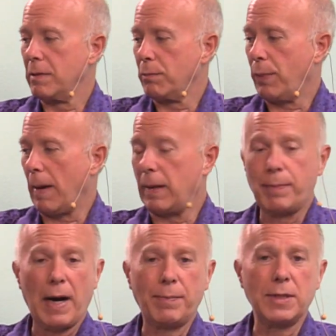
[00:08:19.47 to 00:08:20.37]
probably
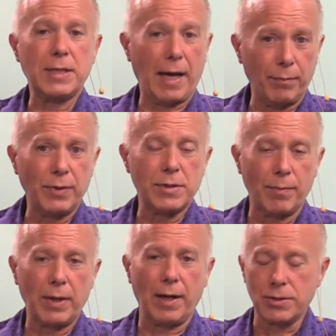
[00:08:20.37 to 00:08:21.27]
pop this out and put
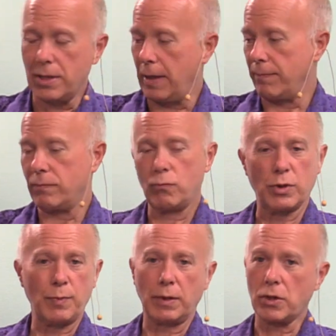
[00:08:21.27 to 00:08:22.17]
something else in it,
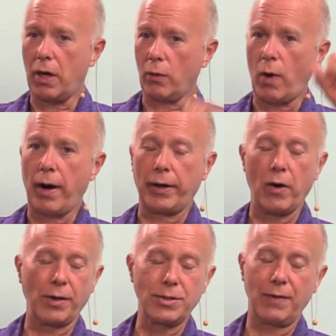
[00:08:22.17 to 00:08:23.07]
which means all the wiring
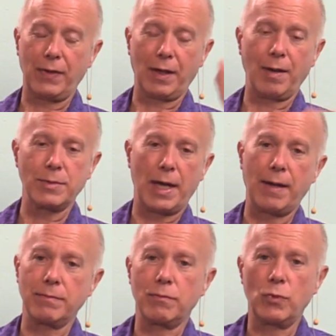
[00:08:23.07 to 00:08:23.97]
harness and everything comes
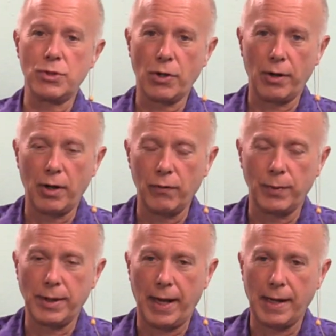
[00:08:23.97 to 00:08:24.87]
out. We start over
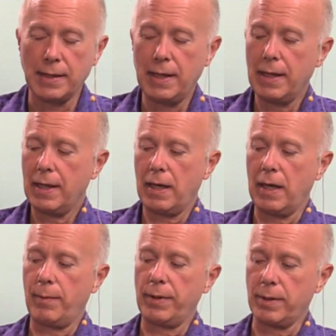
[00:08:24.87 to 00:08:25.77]
with that.
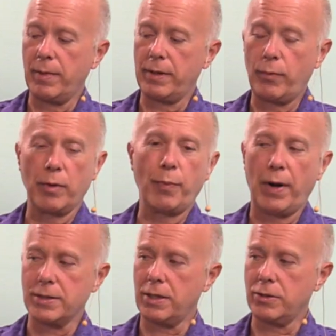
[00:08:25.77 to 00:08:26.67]
Uh, but the motherboard
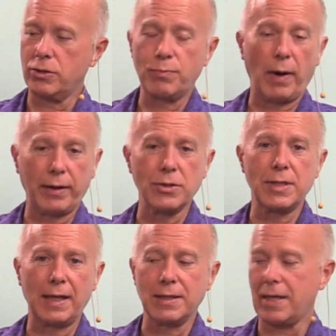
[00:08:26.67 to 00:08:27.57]
processor is probably going to
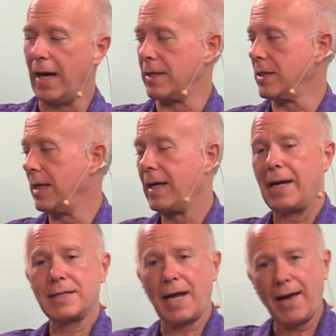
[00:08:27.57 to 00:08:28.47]
stay in this case.
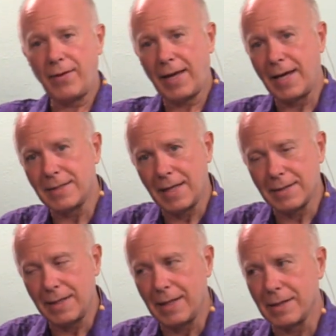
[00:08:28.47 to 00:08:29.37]
It's a heavy case as
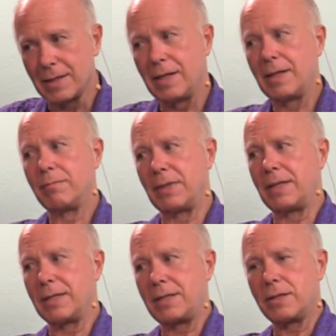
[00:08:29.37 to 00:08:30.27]
is, but
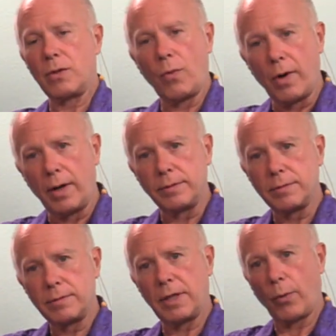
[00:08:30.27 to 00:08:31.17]
this is the one
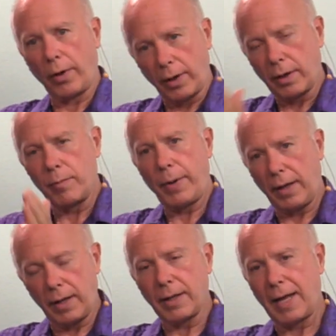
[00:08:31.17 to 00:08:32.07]
that we're going to compare
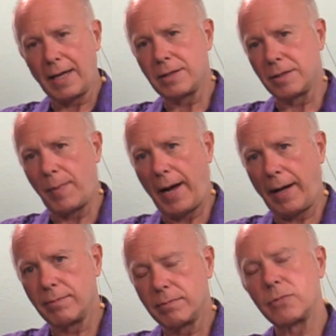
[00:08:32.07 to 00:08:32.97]
the other cases by.
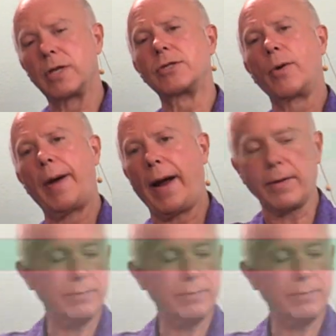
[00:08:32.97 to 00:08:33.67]
So let's go back.